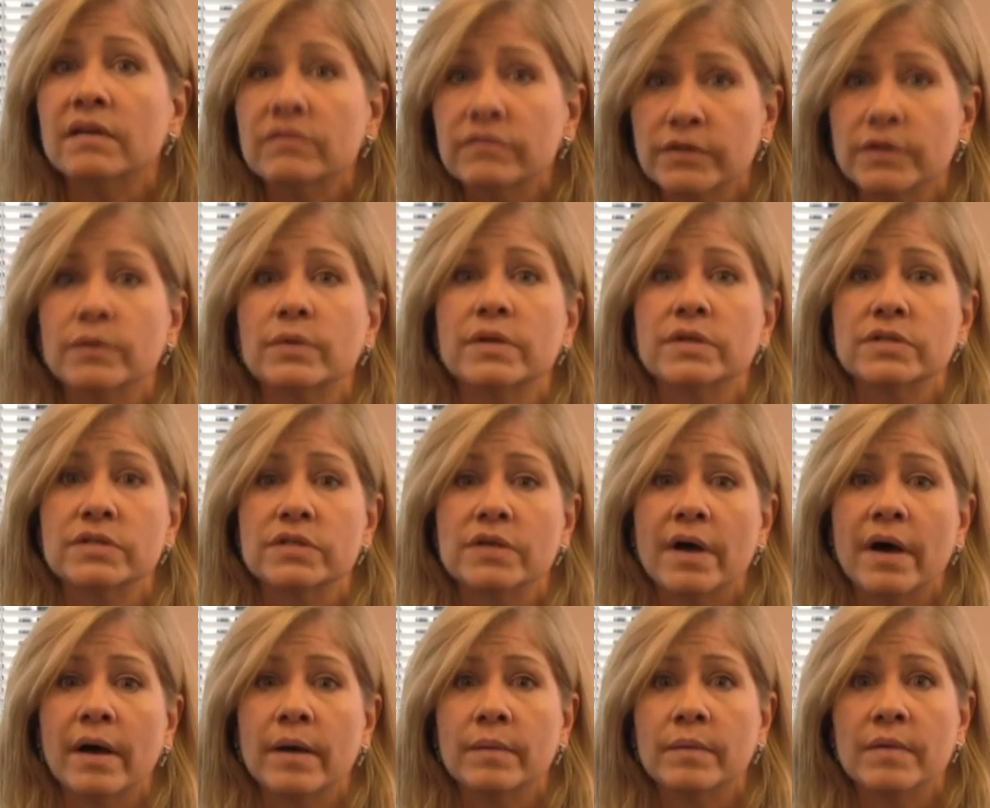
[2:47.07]
influence
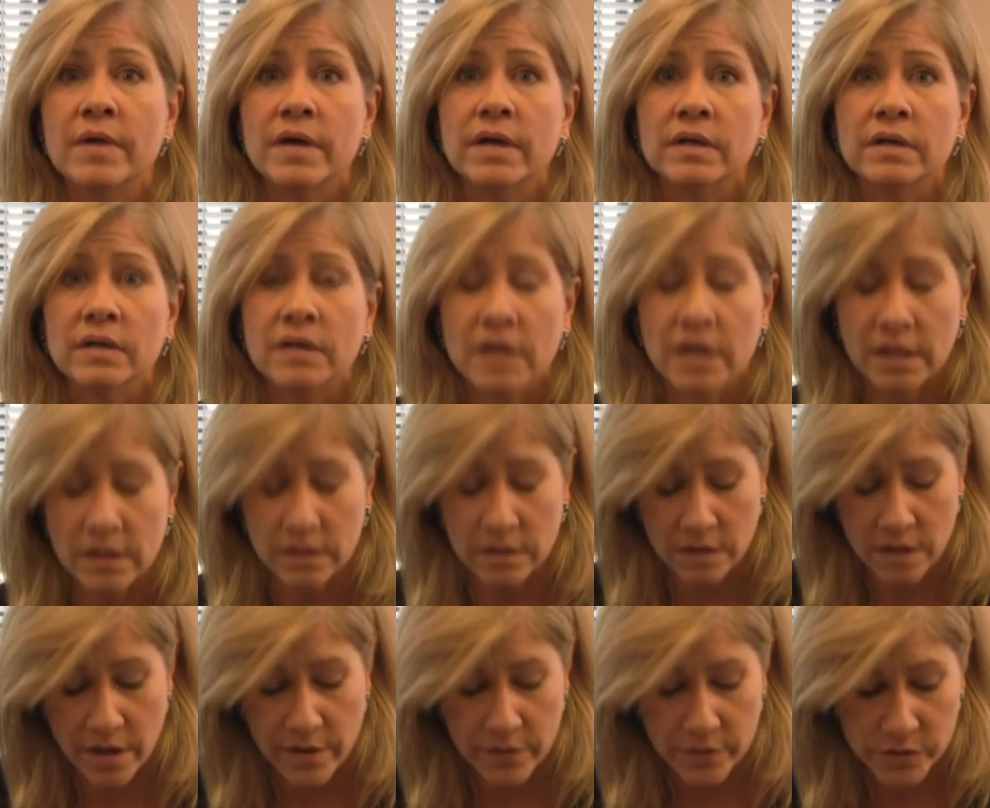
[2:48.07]
in
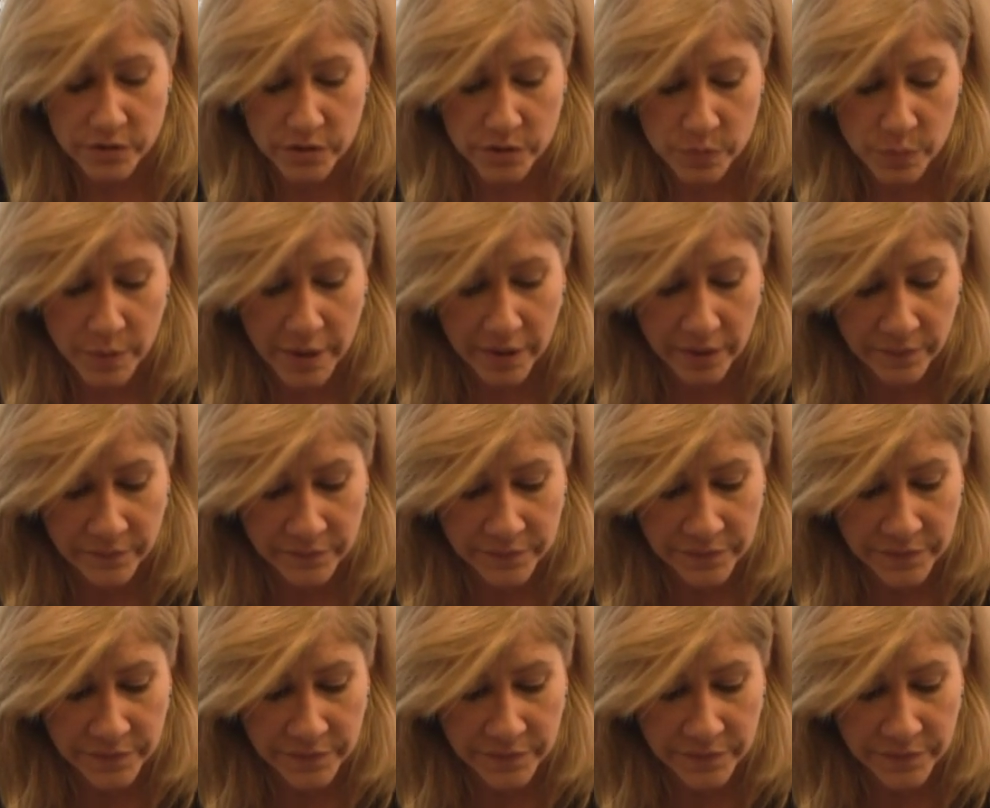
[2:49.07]
others as well.